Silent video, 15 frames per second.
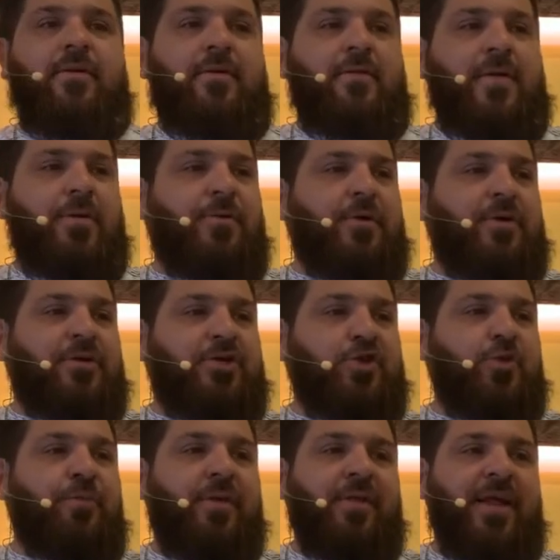they were
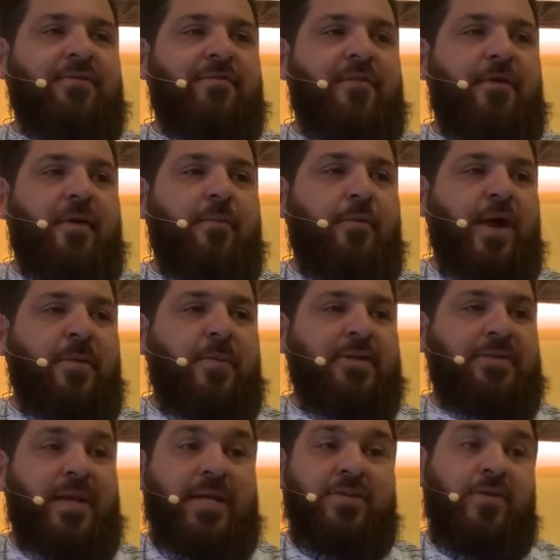super late for their
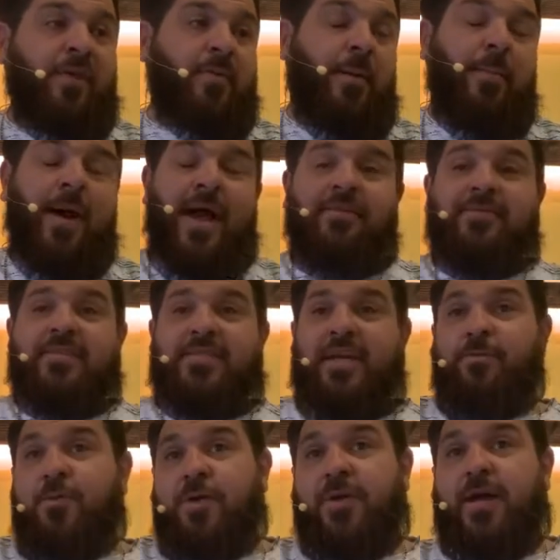appointment and I told them I might have to
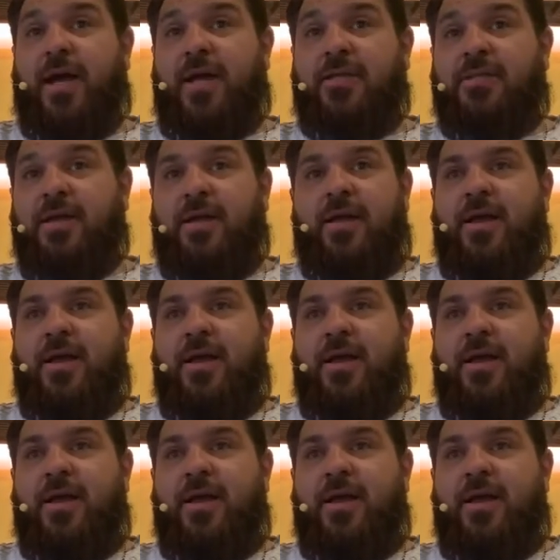skip one of you guys